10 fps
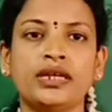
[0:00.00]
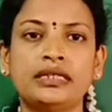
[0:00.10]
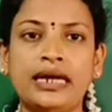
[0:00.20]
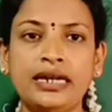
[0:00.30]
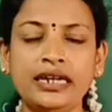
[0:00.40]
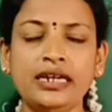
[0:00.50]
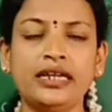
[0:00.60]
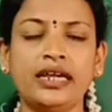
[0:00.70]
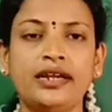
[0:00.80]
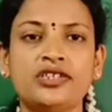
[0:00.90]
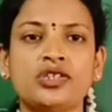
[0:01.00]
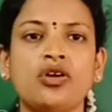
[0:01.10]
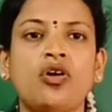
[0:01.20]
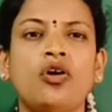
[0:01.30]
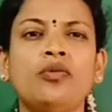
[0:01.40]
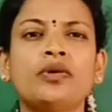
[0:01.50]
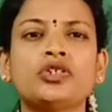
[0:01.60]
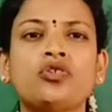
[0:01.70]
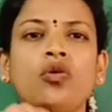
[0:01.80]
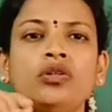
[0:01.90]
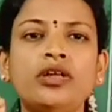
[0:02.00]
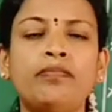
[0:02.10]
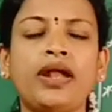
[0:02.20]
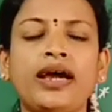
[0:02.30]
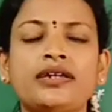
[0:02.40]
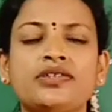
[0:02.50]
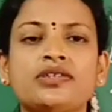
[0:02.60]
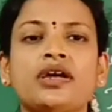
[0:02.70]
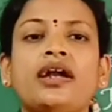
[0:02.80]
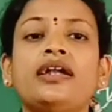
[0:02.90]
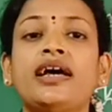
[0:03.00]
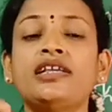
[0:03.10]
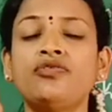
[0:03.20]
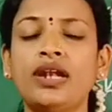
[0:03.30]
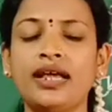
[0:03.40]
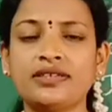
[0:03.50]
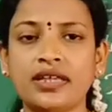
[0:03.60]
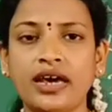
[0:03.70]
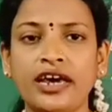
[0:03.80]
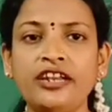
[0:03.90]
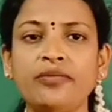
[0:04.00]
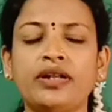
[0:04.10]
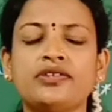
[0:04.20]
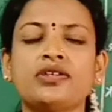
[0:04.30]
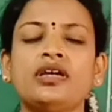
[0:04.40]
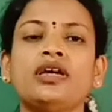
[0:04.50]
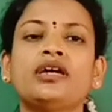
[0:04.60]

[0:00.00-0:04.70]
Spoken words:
That indicates almost all the plants and as well as the animals